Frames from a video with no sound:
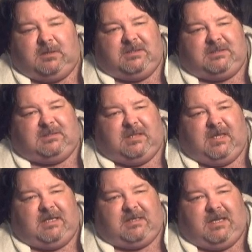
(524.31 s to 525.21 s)
And it's
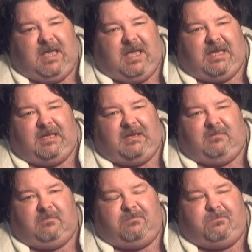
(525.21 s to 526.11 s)
like, hey,
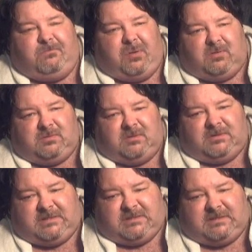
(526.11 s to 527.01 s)
both
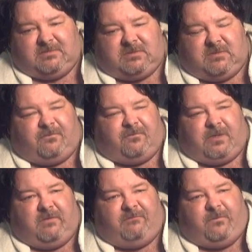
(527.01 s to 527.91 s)
those systems are
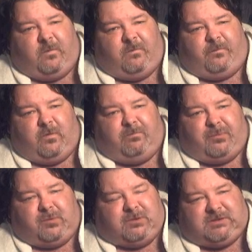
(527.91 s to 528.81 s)
friggin' foo-foo
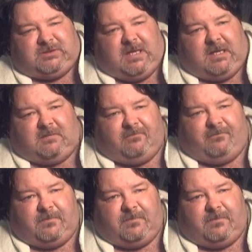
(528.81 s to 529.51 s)
bullshit.